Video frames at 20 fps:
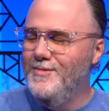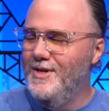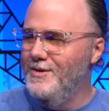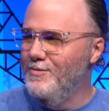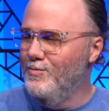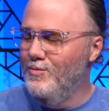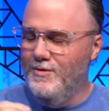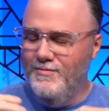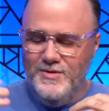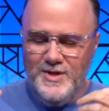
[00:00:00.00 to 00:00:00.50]

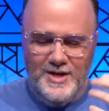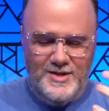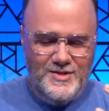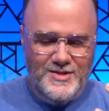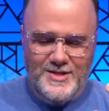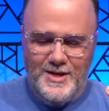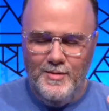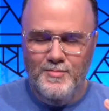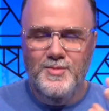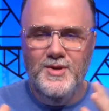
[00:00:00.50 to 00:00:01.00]
We've done
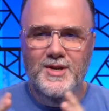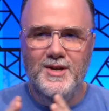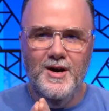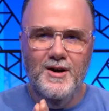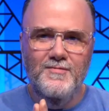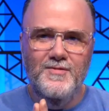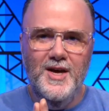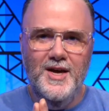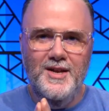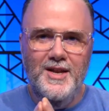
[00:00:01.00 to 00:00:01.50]
something
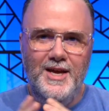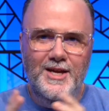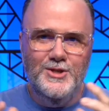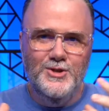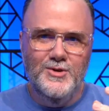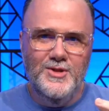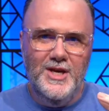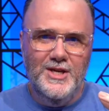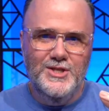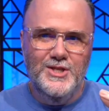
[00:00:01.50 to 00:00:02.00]
of that
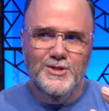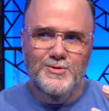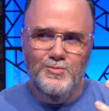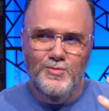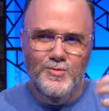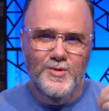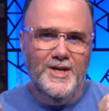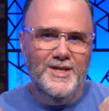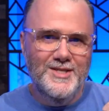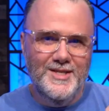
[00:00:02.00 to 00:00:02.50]
nature that just
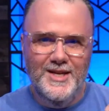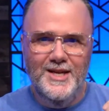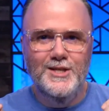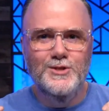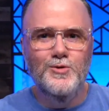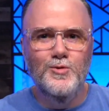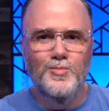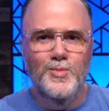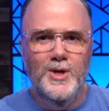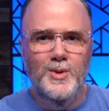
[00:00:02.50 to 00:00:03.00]
resonates
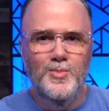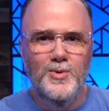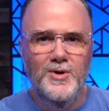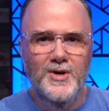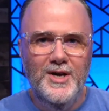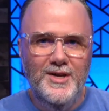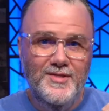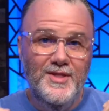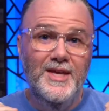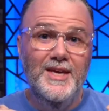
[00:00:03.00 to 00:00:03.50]
with people
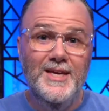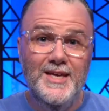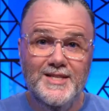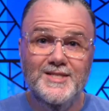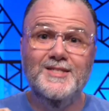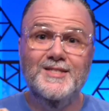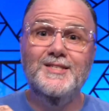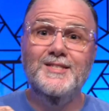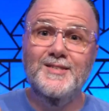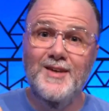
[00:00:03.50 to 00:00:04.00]
and they get
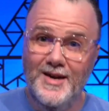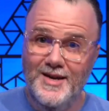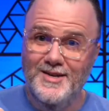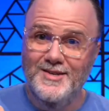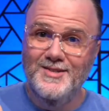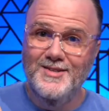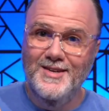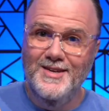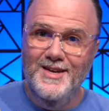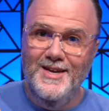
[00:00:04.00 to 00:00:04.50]

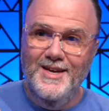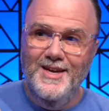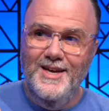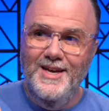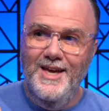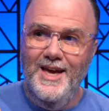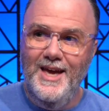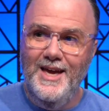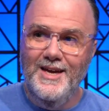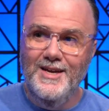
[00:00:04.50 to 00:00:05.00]
psyched.
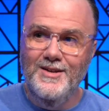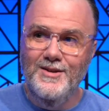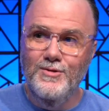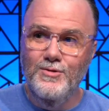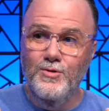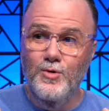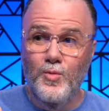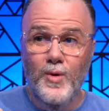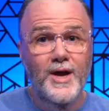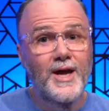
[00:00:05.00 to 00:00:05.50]
And
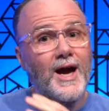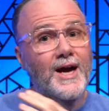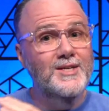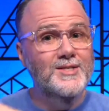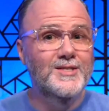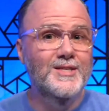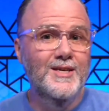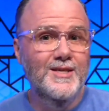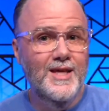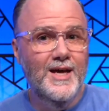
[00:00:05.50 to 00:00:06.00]
the way I
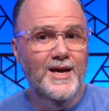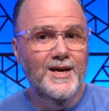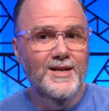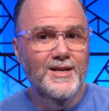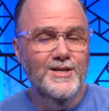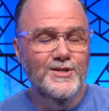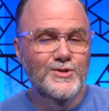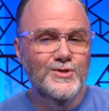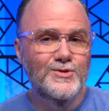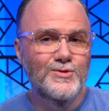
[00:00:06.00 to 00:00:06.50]
see that
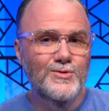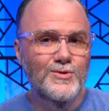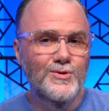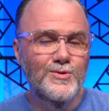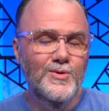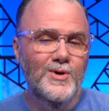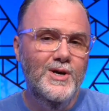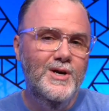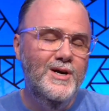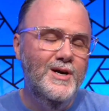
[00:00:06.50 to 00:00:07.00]
is
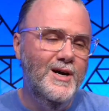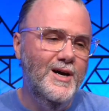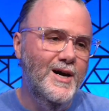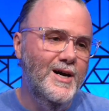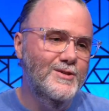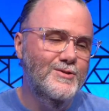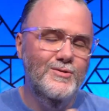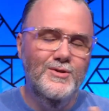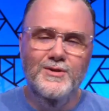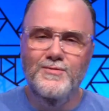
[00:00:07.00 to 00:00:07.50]
through, I
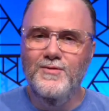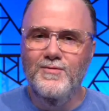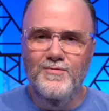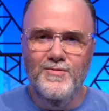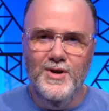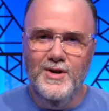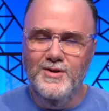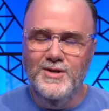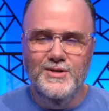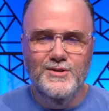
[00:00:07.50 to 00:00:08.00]
do different
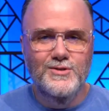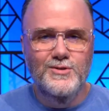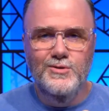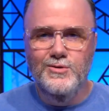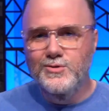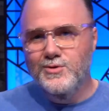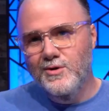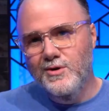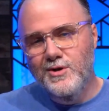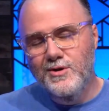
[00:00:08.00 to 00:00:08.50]
various
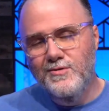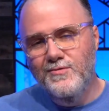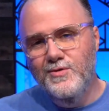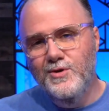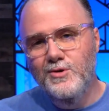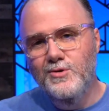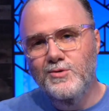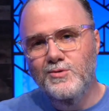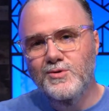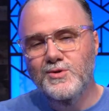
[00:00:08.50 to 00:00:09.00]
user
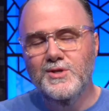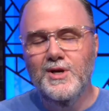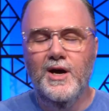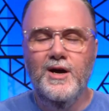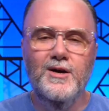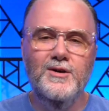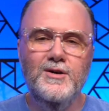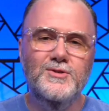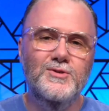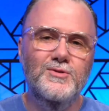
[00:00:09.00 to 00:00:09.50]
interviews. I
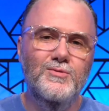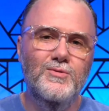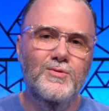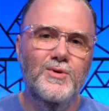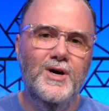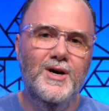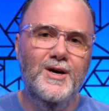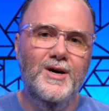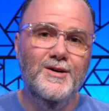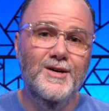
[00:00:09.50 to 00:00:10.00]
also
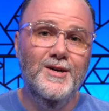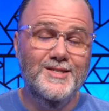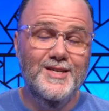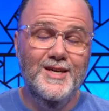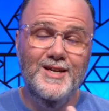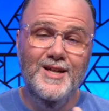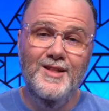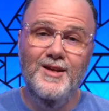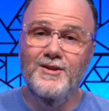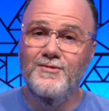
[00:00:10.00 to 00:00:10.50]
attend
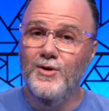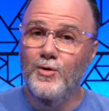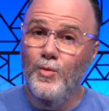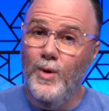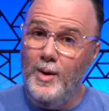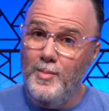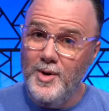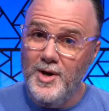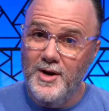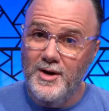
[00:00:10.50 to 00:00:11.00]
a lot of our
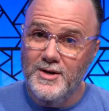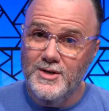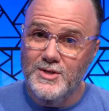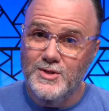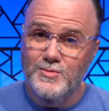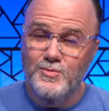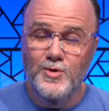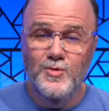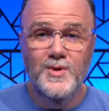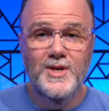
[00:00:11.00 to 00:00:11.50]
webinars
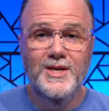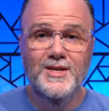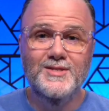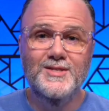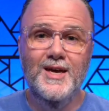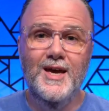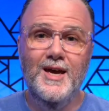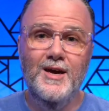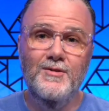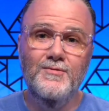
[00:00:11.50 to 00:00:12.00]
where
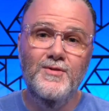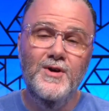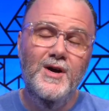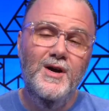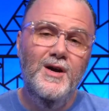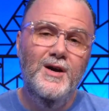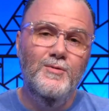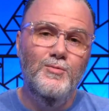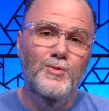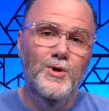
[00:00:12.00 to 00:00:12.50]

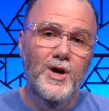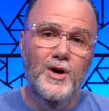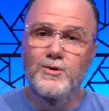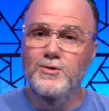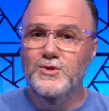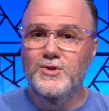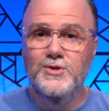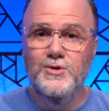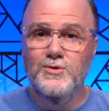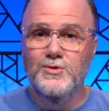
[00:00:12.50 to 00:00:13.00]
we host
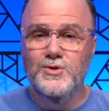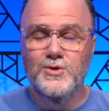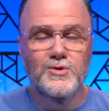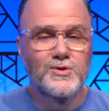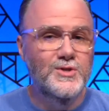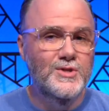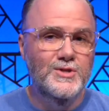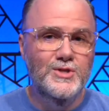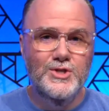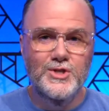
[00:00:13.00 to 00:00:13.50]
users
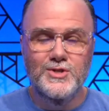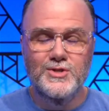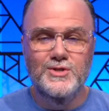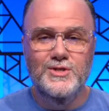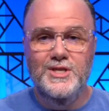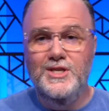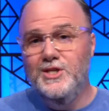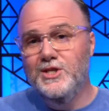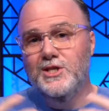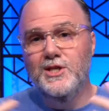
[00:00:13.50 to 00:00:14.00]
and just
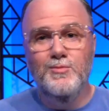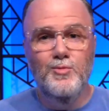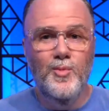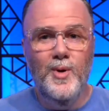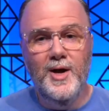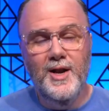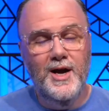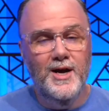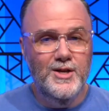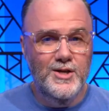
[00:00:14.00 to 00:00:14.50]
teach them about
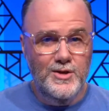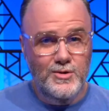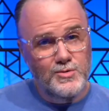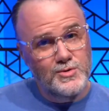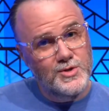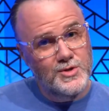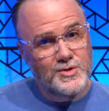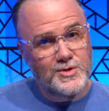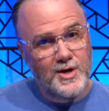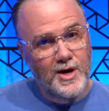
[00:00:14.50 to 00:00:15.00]
how to use the
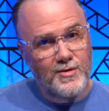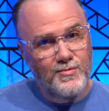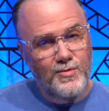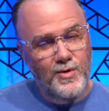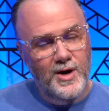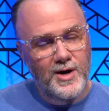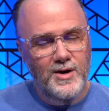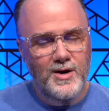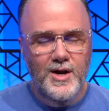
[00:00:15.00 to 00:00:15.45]
software.